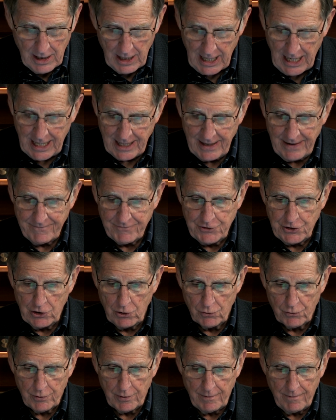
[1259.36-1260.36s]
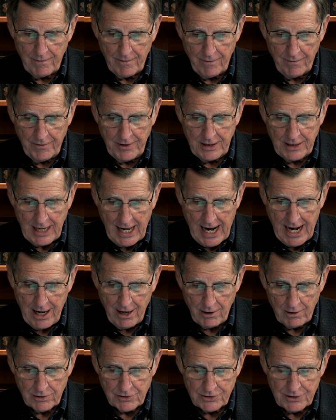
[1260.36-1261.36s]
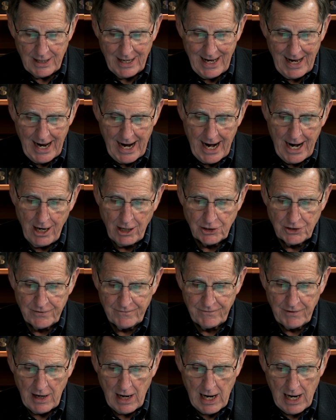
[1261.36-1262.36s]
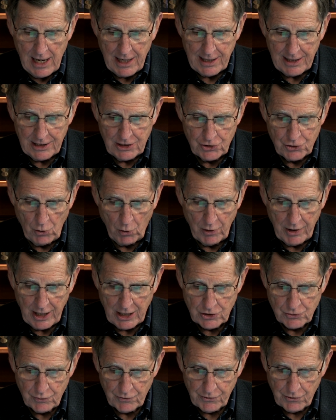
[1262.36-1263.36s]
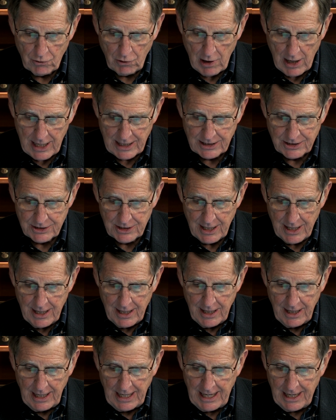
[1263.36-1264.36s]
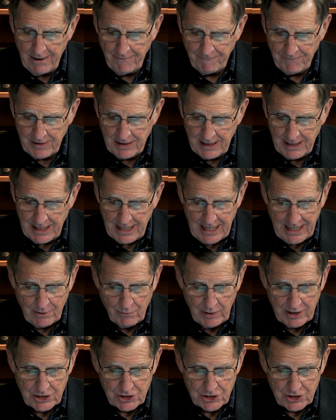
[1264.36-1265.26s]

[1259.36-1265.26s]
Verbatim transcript: And if children, then heirs, heirs of God and joint heirs with Christ, if indeed we